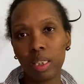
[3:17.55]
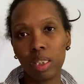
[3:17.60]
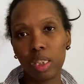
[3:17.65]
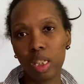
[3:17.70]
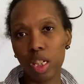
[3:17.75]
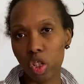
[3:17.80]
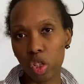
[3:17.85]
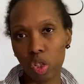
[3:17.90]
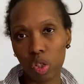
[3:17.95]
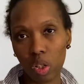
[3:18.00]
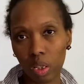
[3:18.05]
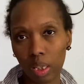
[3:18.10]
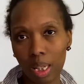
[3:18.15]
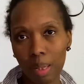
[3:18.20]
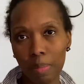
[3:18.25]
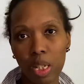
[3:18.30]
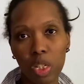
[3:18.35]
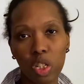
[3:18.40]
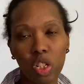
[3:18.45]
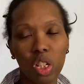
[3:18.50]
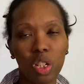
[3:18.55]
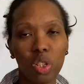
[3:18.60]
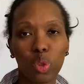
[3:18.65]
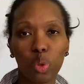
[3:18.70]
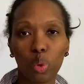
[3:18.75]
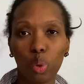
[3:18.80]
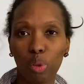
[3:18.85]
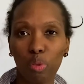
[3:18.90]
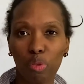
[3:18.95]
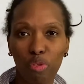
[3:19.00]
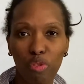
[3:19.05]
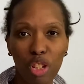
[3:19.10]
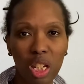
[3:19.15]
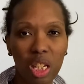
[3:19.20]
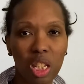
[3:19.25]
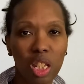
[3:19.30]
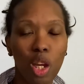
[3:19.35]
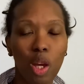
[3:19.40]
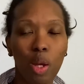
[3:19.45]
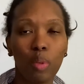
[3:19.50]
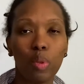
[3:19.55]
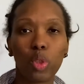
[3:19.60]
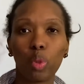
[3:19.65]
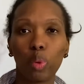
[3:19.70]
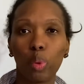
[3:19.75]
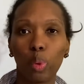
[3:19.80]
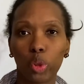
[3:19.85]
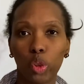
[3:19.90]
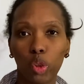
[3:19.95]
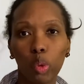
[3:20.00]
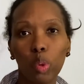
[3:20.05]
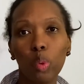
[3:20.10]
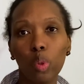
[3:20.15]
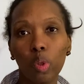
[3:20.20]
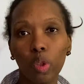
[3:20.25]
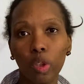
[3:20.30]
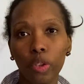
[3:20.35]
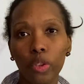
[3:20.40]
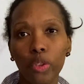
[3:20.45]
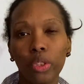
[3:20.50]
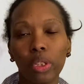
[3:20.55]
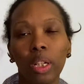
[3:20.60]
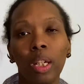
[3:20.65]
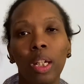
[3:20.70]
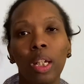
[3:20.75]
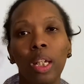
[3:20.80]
digital images or videos or tours.